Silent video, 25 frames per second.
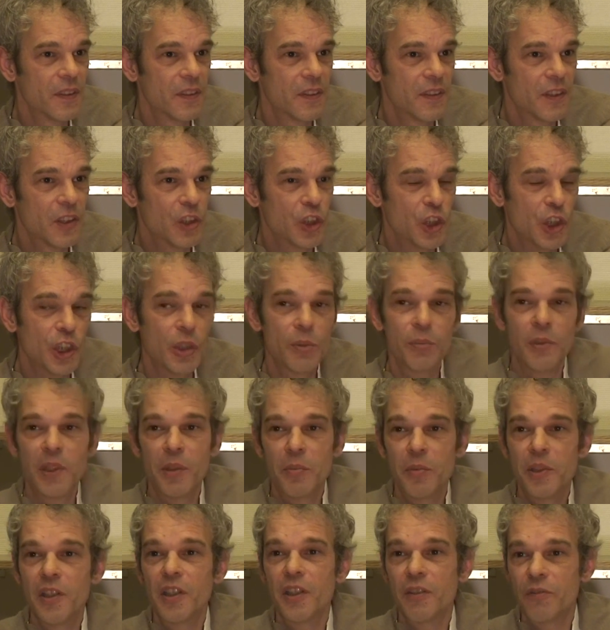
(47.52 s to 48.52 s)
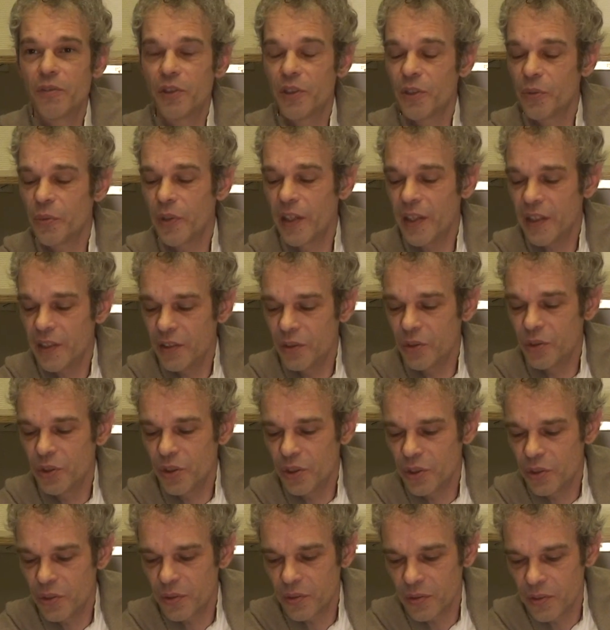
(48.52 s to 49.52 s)
Until maybe after a while you
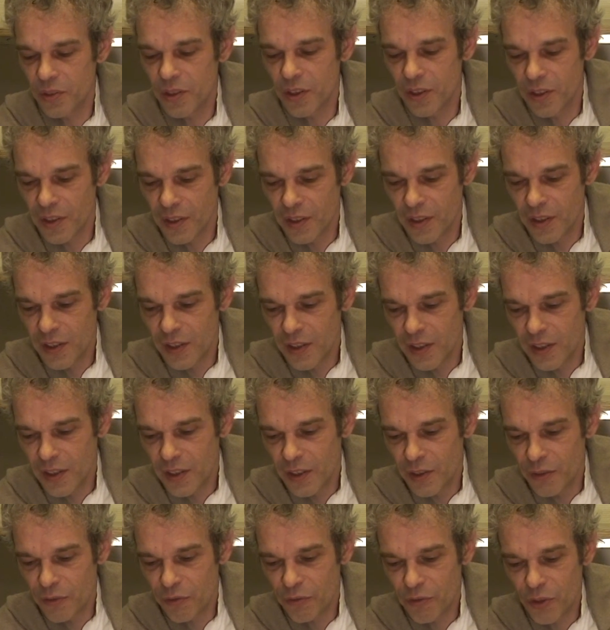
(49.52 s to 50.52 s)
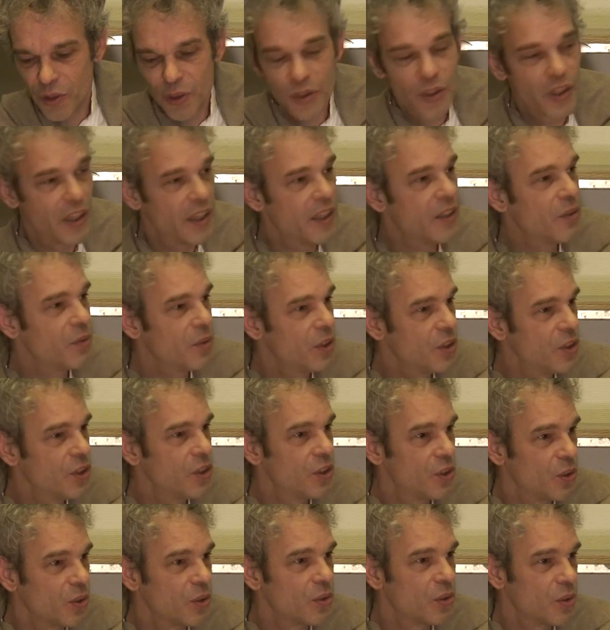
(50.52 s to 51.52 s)
just forget, which
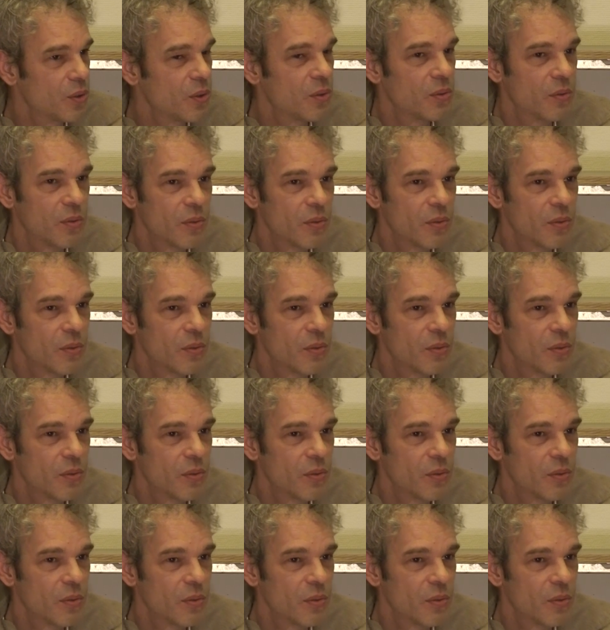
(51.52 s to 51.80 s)
is also